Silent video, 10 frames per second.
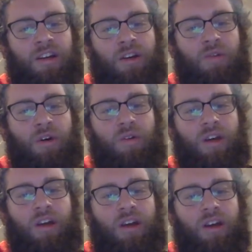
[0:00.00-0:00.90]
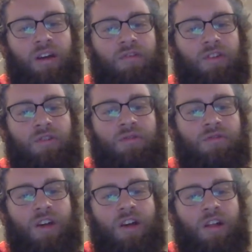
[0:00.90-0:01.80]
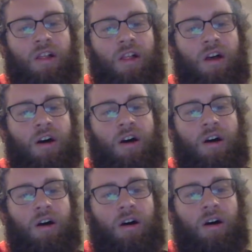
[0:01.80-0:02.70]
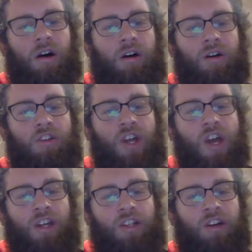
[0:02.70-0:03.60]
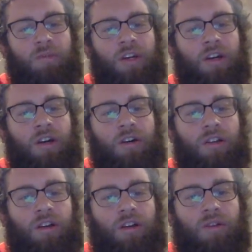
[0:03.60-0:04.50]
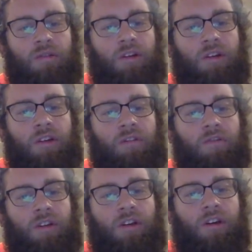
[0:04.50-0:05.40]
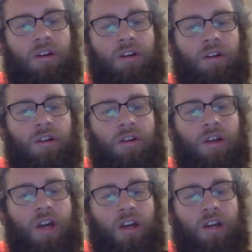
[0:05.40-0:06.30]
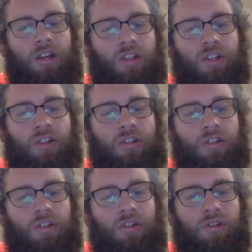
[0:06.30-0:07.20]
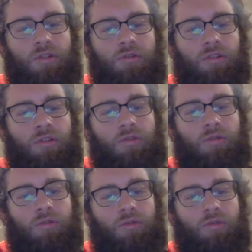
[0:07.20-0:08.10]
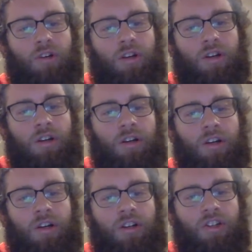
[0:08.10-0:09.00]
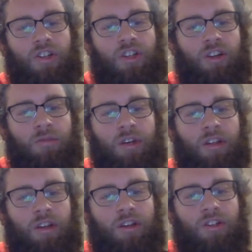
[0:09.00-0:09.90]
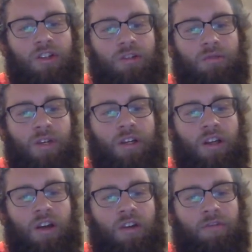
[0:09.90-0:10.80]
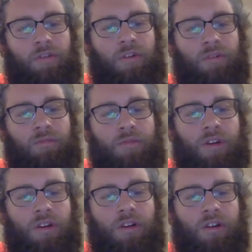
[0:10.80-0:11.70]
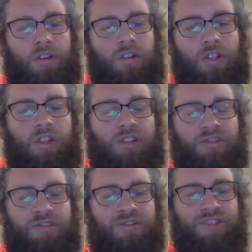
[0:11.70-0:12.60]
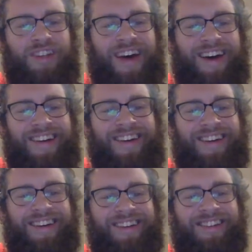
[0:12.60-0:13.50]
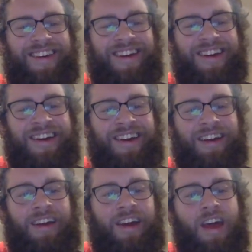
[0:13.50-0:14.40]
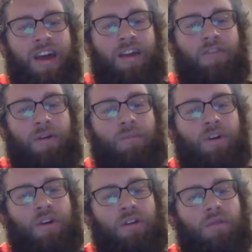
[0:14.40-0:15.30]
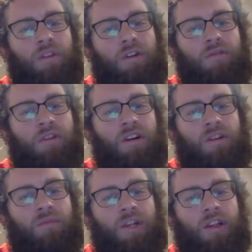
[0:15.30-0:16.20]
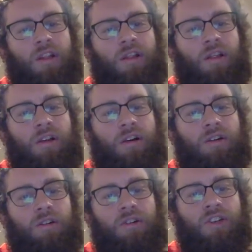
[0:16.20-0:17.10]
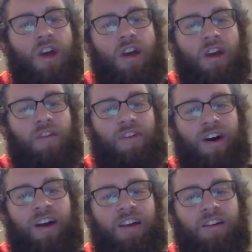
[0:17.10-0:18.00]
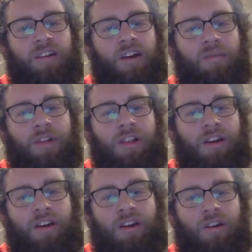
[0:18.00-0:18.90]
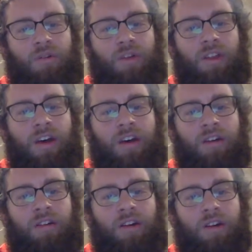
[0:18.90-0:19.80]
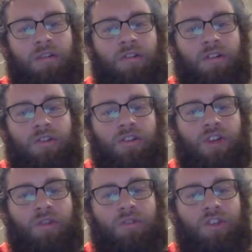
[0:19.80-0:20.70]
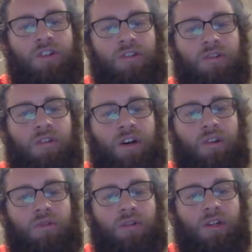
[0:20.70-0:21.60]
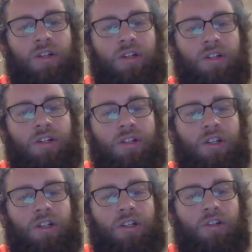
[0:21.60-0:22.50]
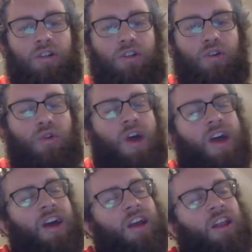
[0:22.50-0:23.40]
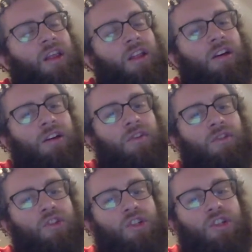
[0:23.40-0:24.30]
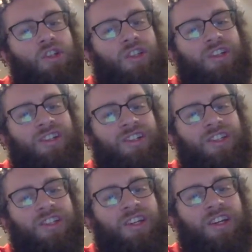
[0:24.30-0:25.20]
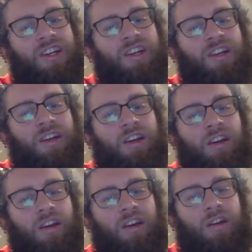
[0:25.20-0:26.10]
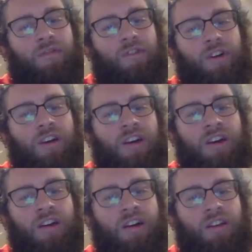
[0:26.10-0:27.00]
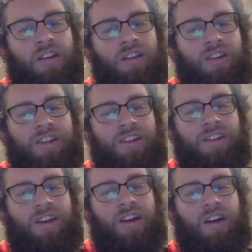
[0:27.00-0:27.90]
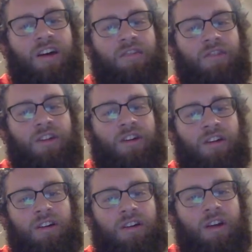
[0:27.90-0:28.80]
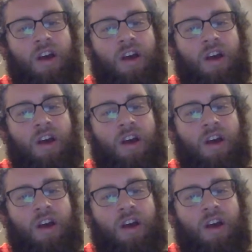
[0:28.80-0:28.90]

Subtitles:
and what we have don't get lost. Tell me all that we've done isn't gonna go to waste. Tell me that you'll be there for me until your dying day. If I breathe with corrupted lungs, if I had to climb a ladder without any rungs, I would still find a way to get to you and love you just the same. Forget all the things that I've done,